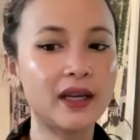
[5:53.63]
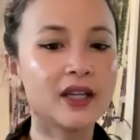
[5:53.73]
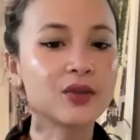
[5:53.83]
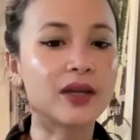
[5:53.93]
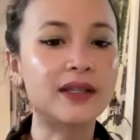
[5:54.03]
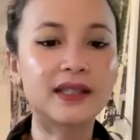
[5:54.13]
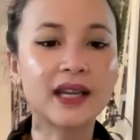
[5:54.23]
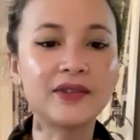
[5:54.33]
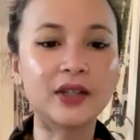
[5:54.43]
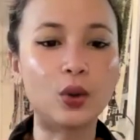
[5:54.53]
so I
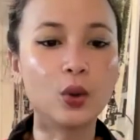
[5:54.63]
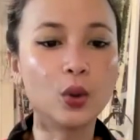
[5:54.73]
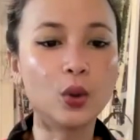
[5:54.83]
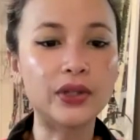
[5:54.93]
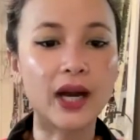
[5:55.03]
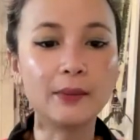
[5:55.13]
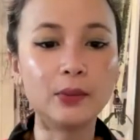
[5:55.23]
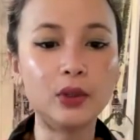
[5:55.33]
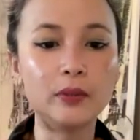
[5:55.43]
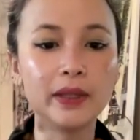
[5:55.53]
saved an old
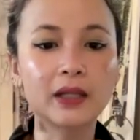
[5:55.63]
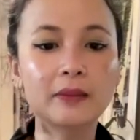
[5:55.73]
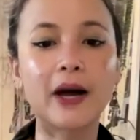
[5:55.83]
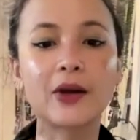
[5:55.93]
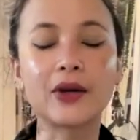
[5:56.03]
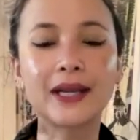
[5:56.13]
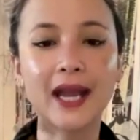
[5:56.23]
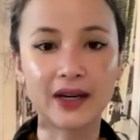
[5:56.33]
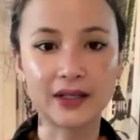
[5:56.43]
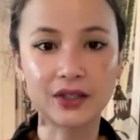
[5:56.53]
Amul milk powder
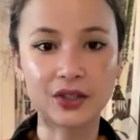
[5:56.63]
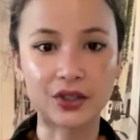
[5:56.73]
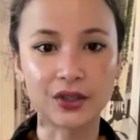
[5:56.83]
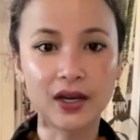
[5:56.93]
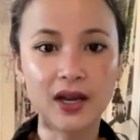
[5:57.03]
canister